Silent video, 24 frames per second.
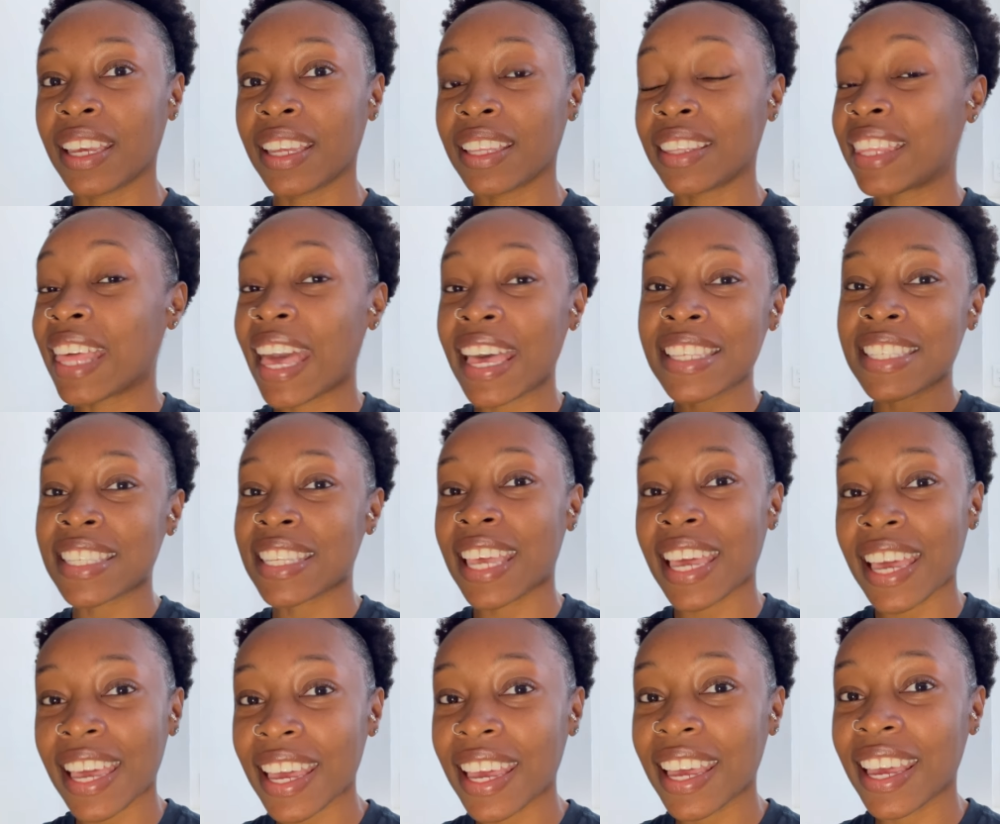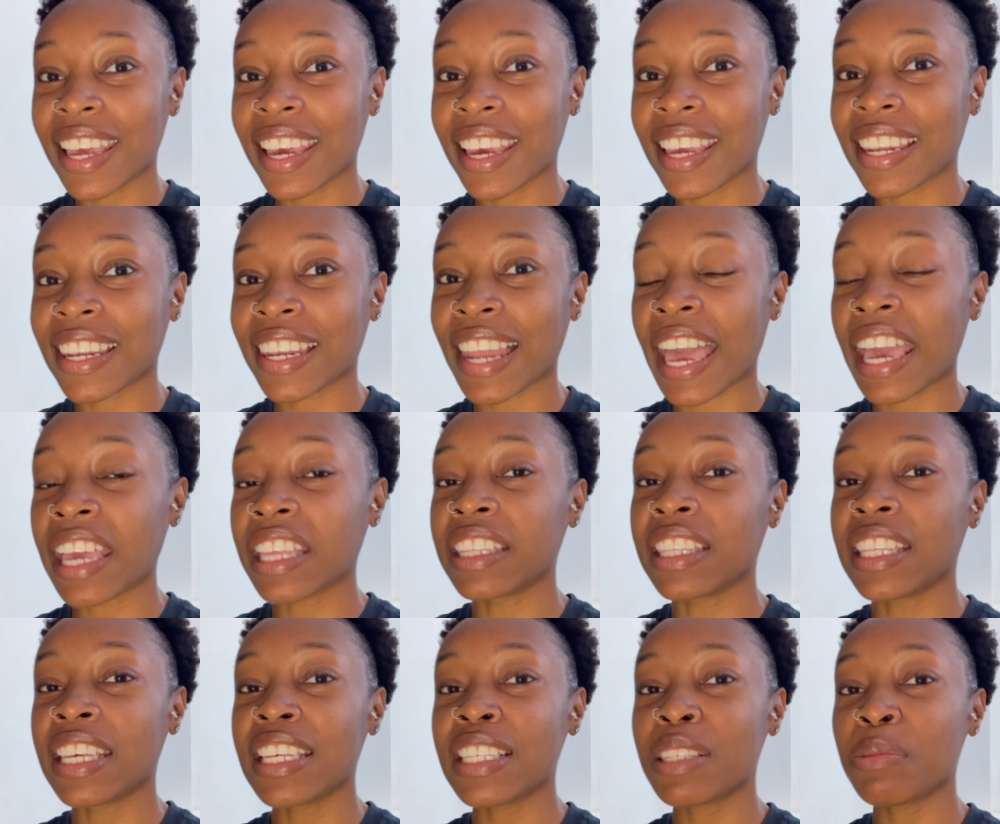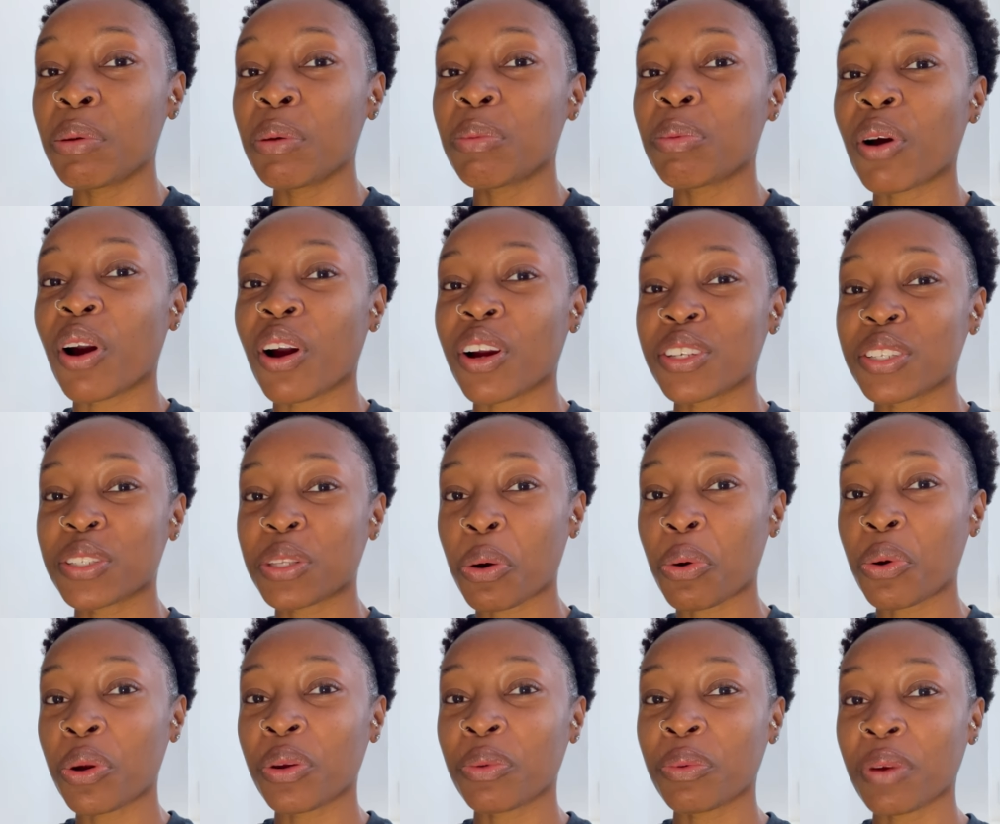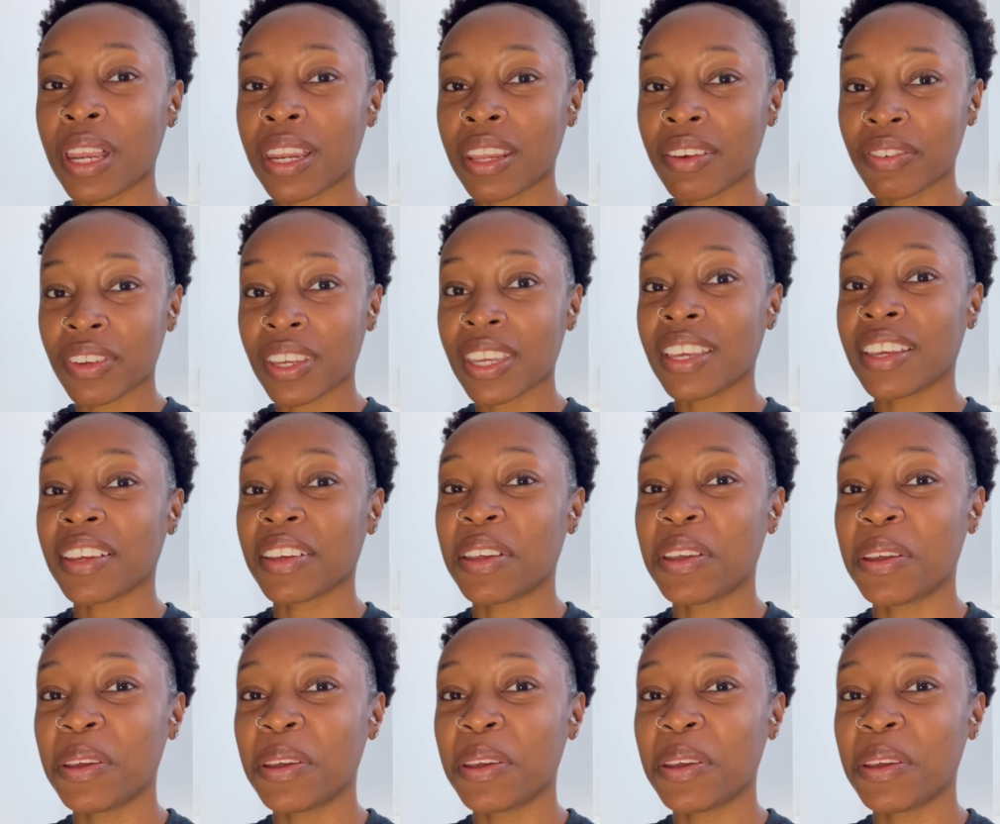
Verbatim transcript: That's it. Like, these people are so irrelevant.